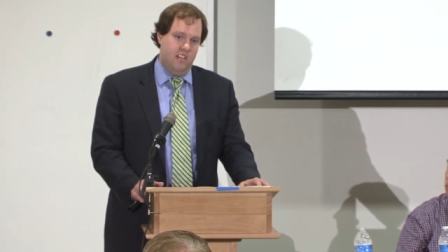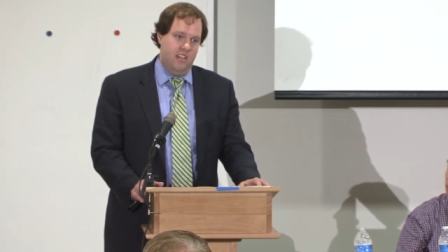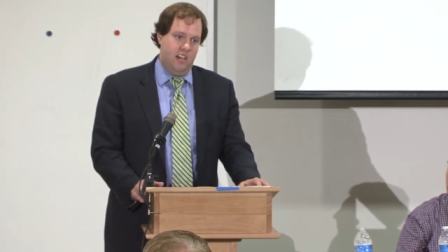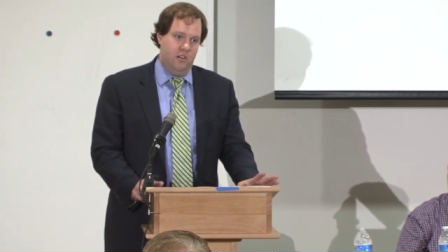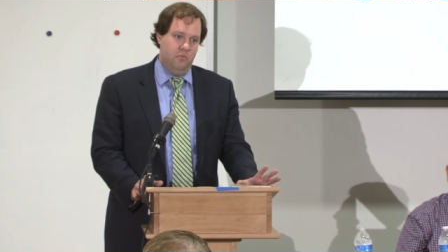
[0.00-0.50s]

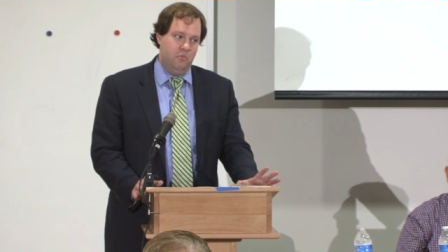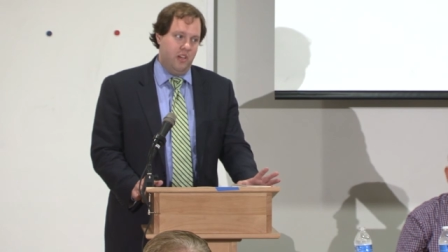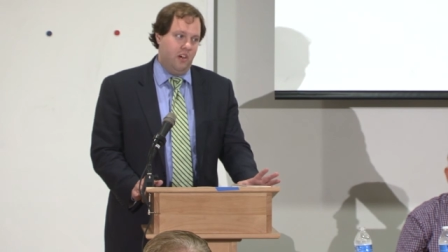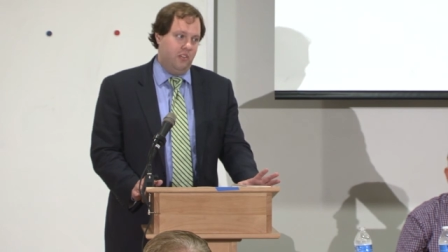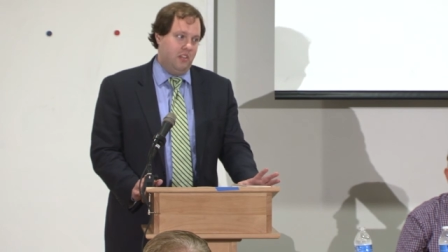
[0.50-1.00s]
Now,
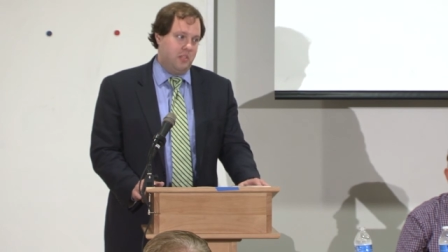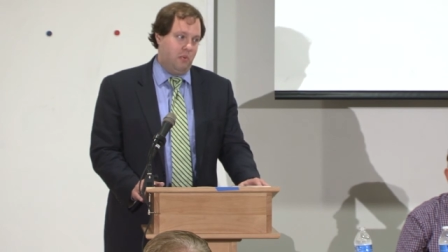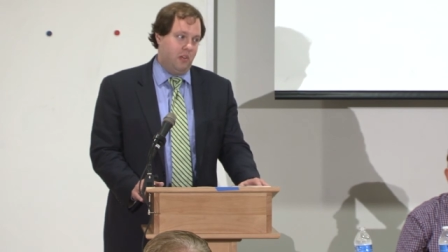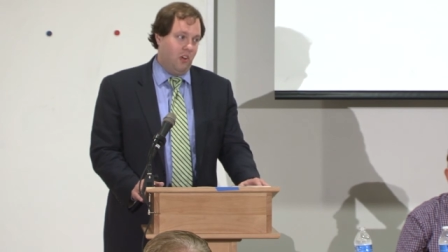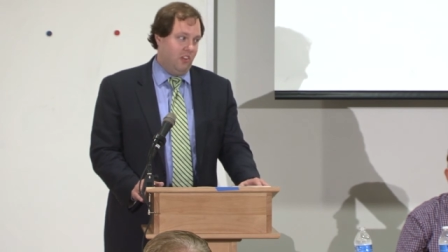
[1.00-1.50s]
we all know it's
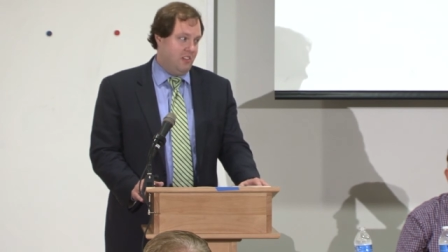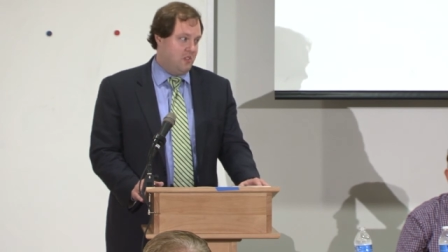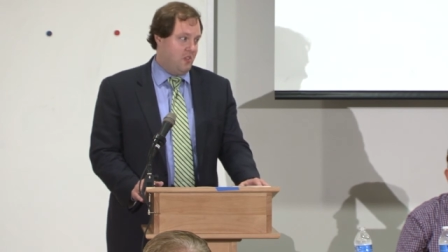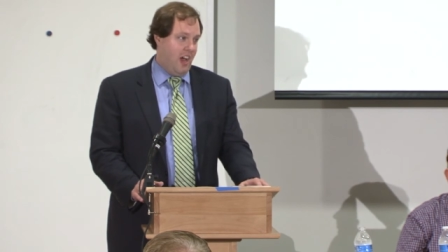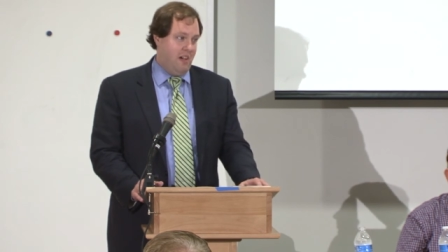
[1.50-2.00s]
probably called
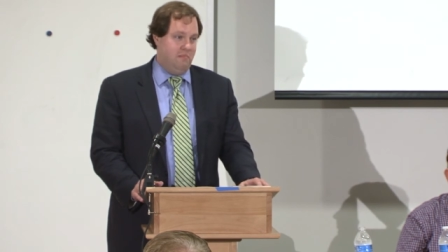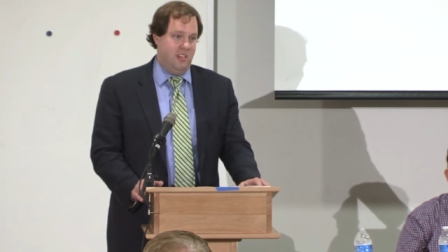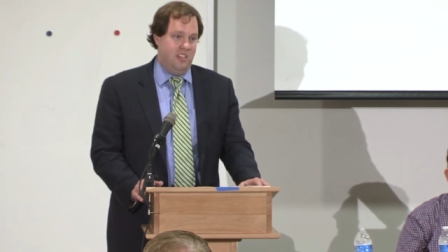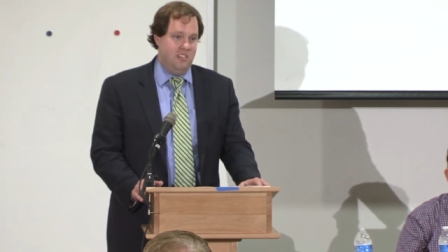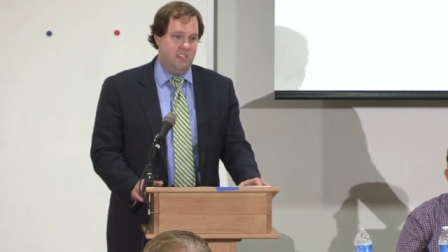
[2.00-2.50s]

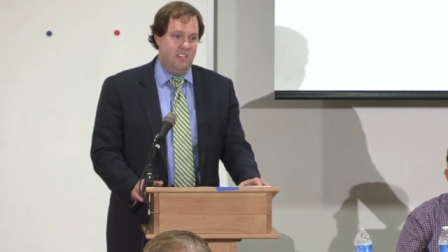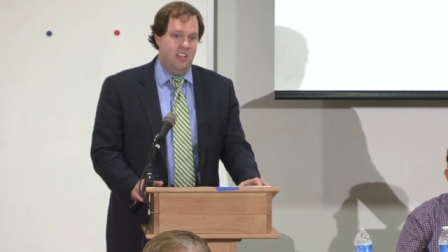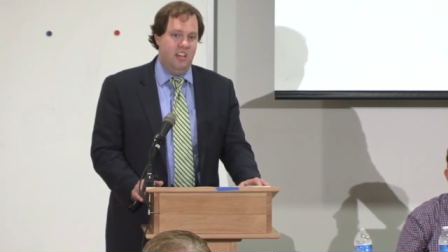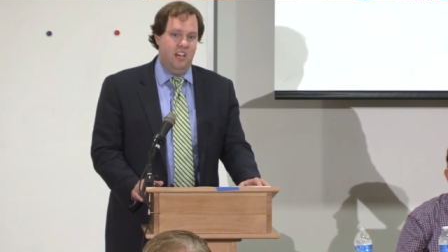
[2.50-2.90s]
entrapment.